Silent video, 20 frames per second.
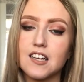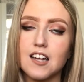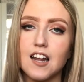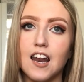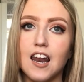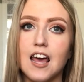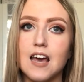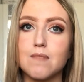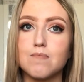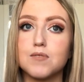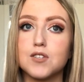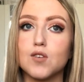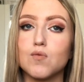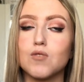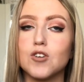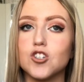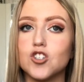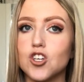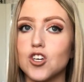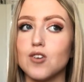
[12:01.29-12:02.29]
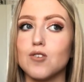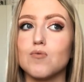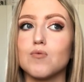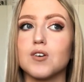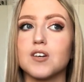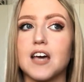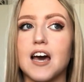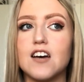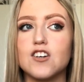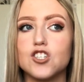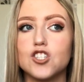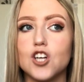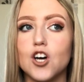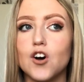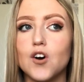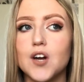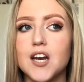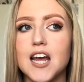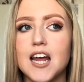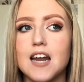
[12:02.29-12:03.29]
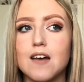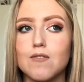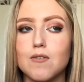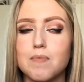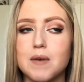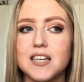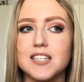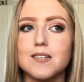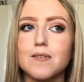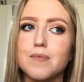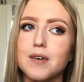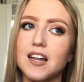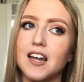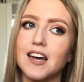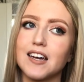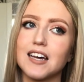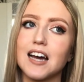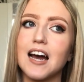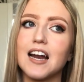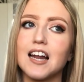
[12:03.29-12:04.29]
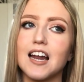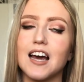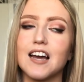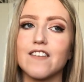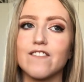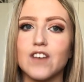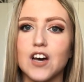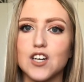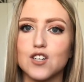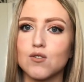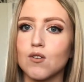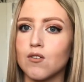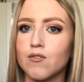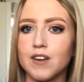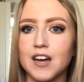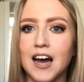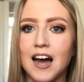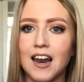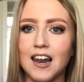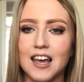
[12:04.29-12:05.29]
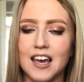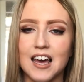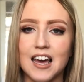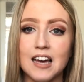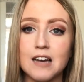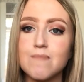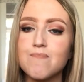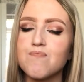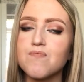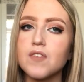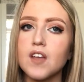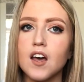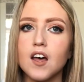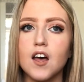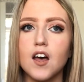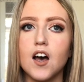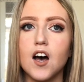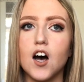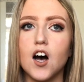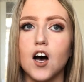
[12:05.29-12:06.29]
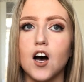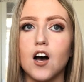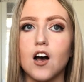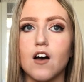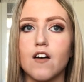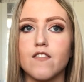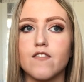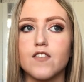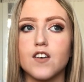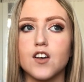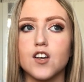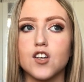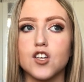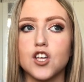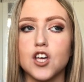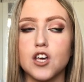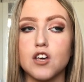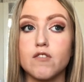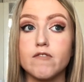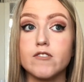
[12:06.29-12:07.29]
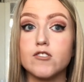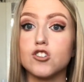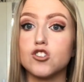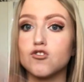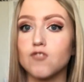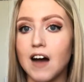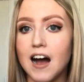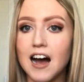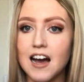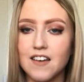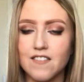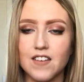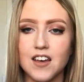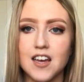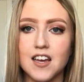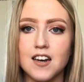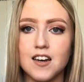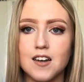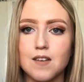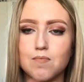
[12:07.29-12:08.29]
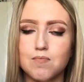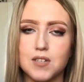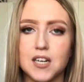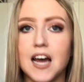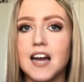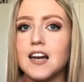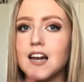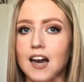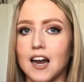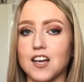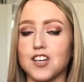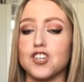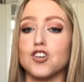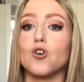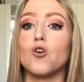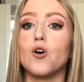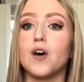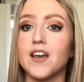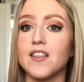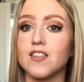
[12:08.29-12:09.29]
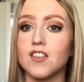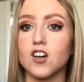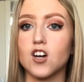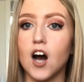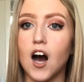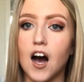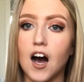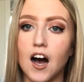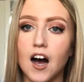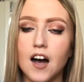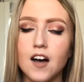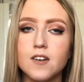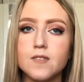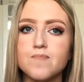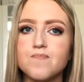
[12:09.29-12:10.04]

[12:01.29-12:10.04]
clips which you will get shown, and it will basically be like kind of like virtual reality of you driving, pretending like you're in the car,